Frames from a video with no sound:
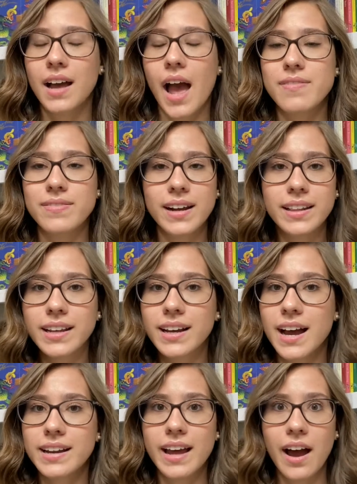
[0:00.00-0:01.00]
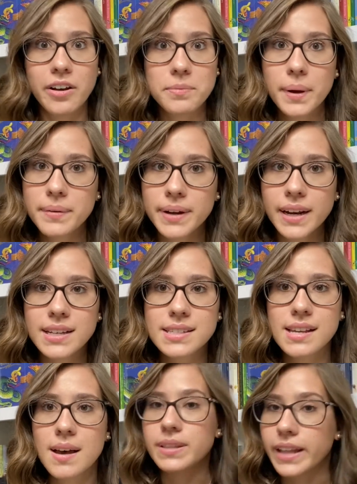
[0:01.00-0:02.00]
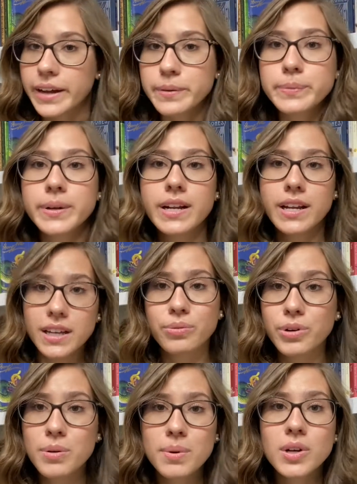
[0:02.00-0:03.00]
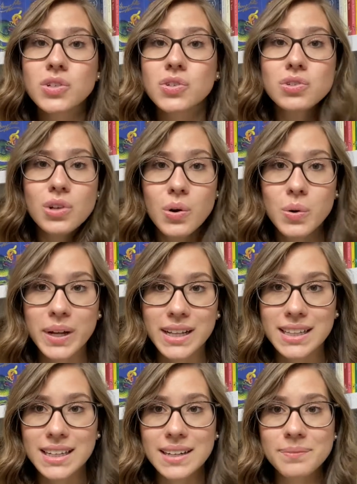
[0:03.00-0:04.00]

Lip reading: I finally gotten out of my reading slump, been like reading through books so quickly.